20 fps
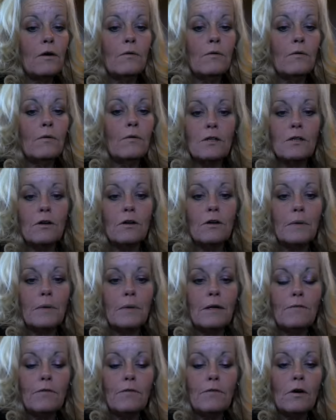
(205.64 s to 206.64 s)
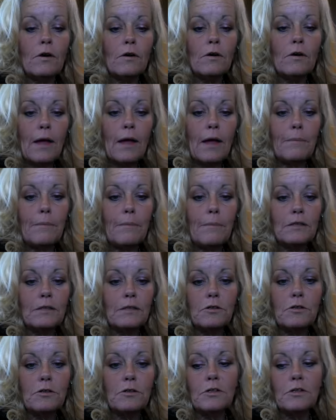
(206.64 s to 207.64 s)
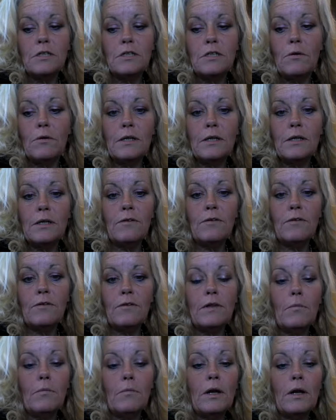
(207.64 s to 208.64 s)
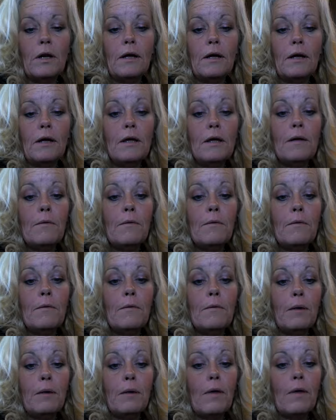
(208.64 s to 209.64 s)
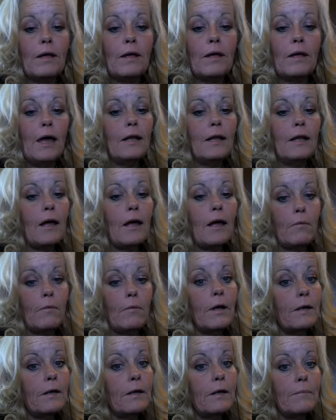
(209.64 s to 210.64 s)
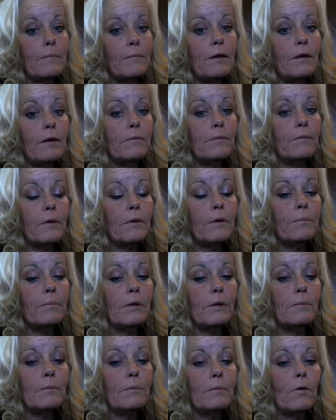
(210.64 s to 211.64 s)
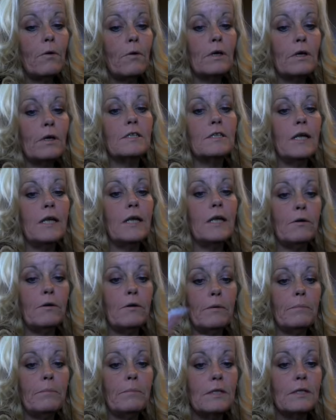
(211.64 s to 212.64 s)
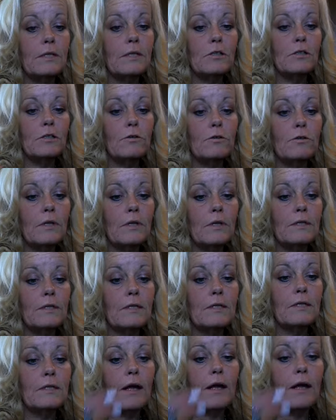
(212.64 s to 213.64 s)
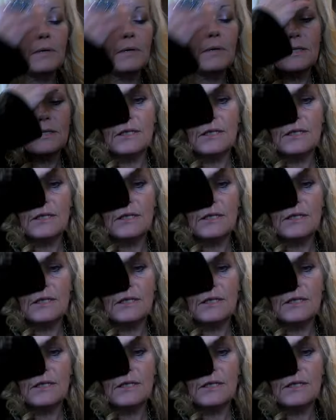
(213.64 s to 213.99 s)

raising her money for her lap down surgery, so I definitely want to buy while I can. I went in and made a pretty big order today to replace the two things that I missed,